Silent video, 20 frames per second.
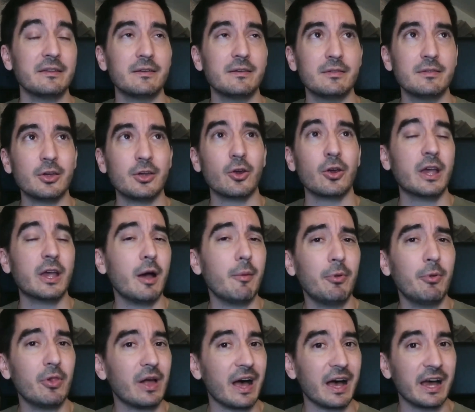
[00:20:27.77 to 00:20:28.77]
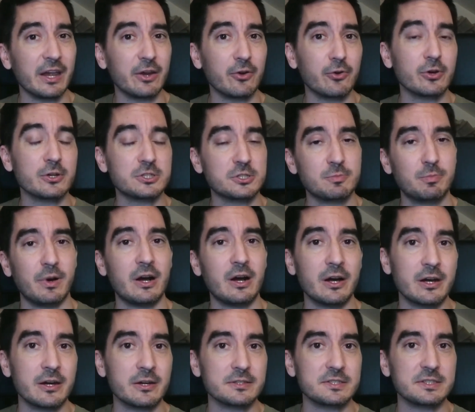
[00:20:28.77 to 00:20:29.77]
there are a couple Irish
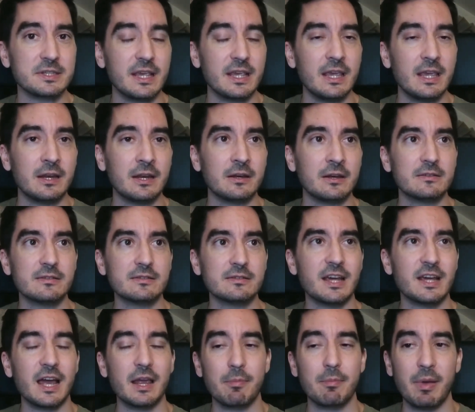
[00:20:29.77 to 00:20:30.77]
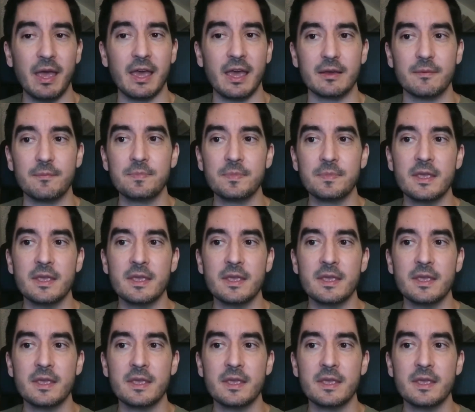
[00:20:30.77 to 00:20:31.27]
bars in Taipei.